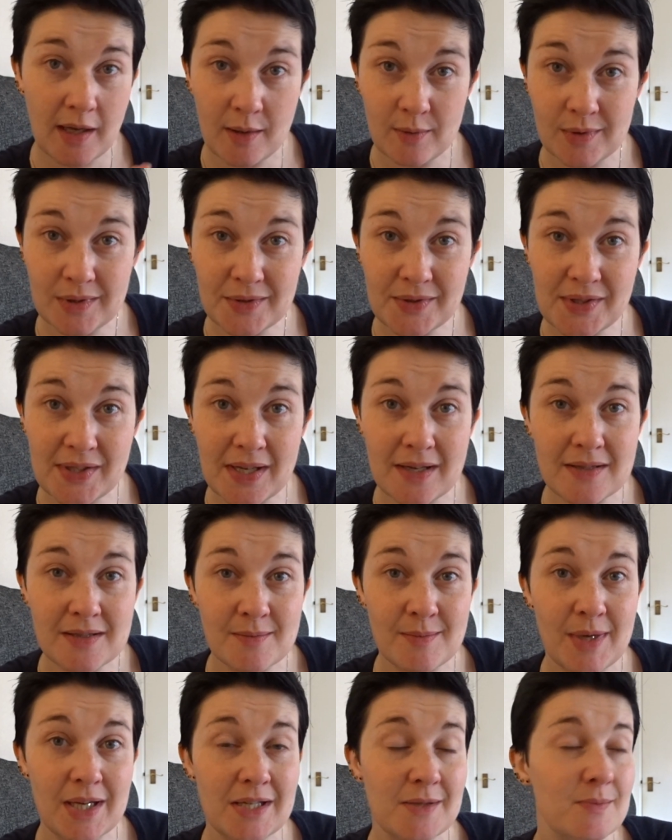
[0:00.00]
I will sit
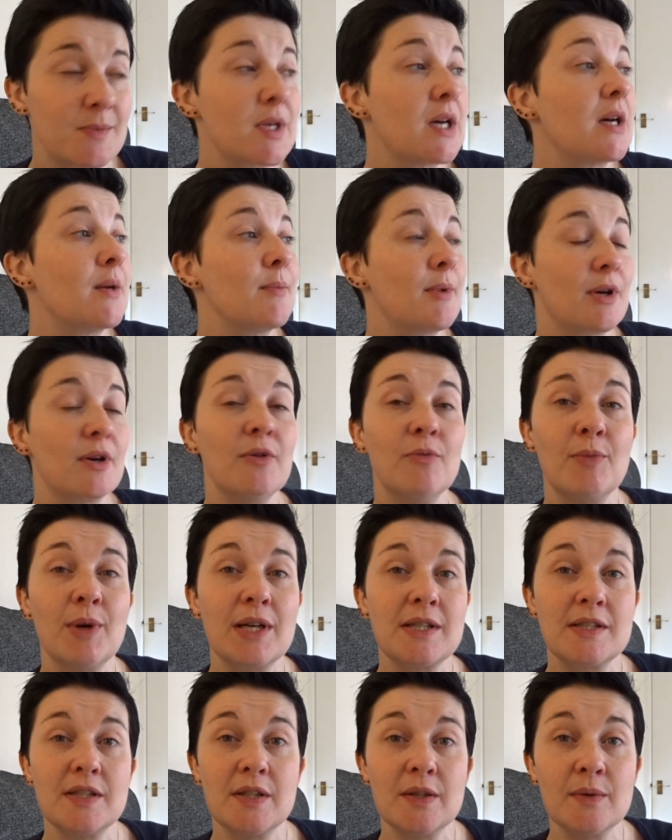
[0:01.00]
and make some time and come
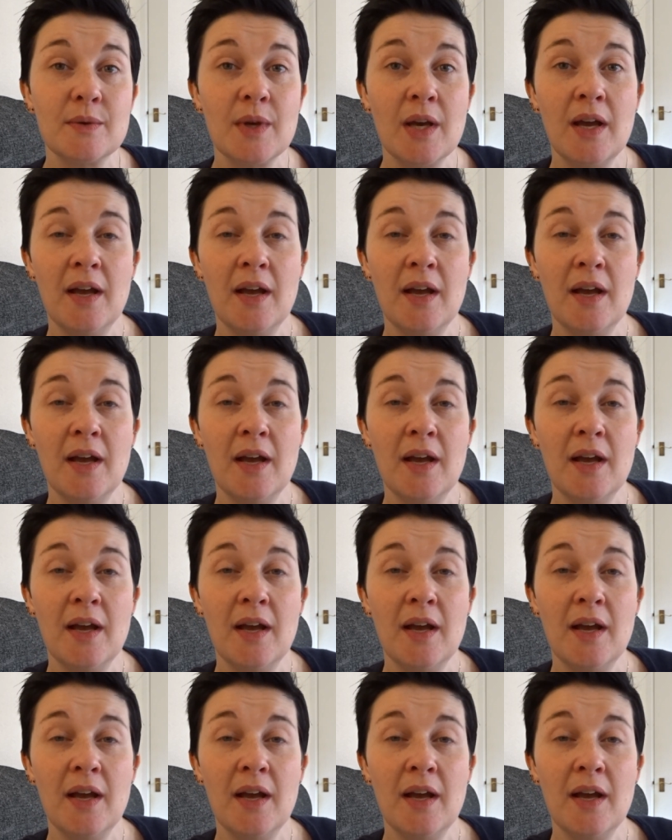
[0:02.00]
back to you.